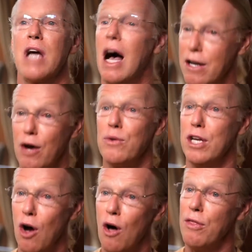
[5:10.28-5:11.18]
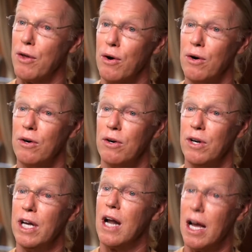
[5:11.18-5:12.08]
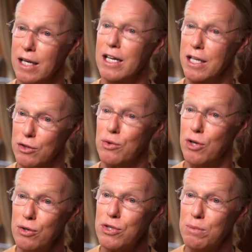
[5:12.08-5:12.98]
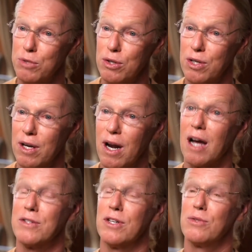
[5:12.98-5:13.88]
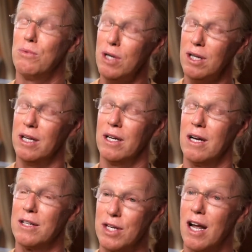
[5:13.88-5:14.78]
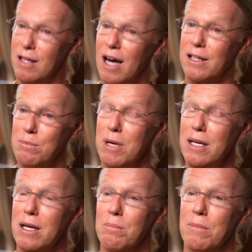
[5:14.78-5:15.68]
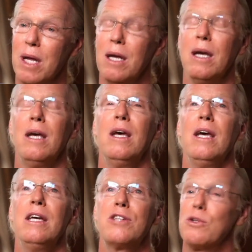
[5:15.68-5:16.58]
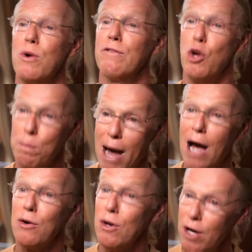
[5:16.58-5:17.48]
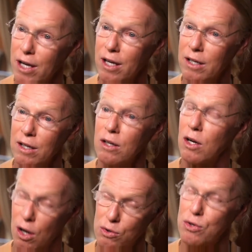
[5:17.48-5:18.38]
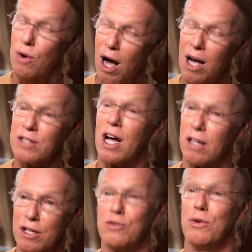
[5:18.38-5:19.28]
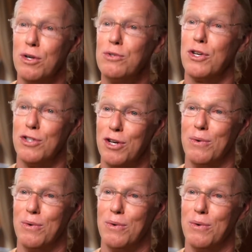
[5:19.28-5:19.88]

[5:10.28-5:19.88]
I know the author and I can introduce him to you. And I says, really? I said, I'd like to meet him. He says, well, if you'll bow your head, close your eyes, I'll introduce you to